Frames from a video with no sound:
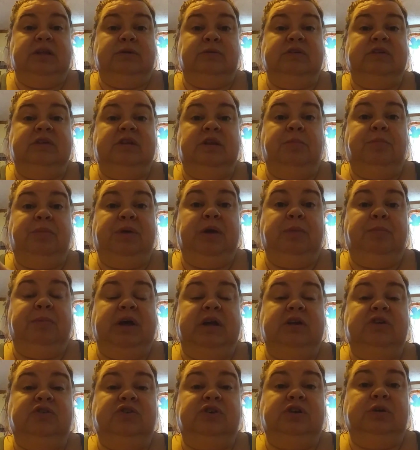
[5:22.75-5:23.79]
that was in the big
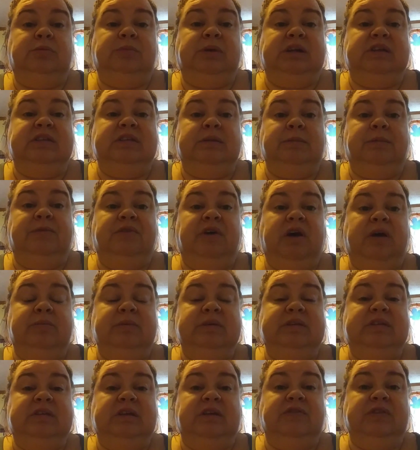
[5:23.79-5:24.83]
bedroom and some of
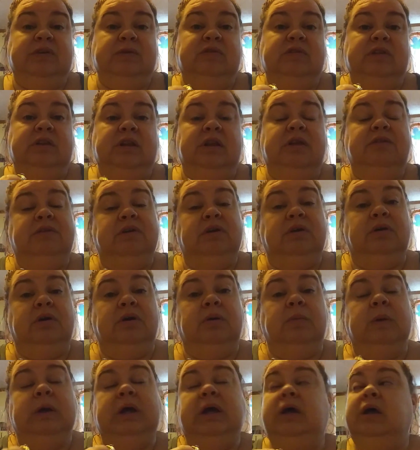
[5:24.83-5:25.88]
hubby's stuff that was in the living
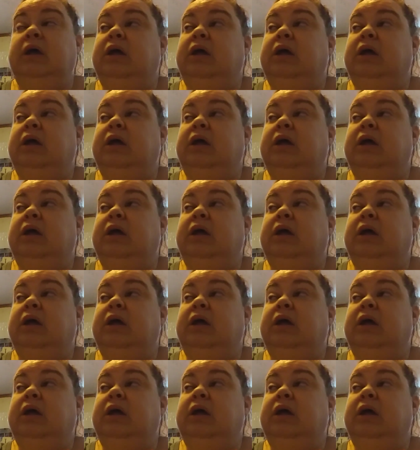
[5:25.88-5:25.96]
room.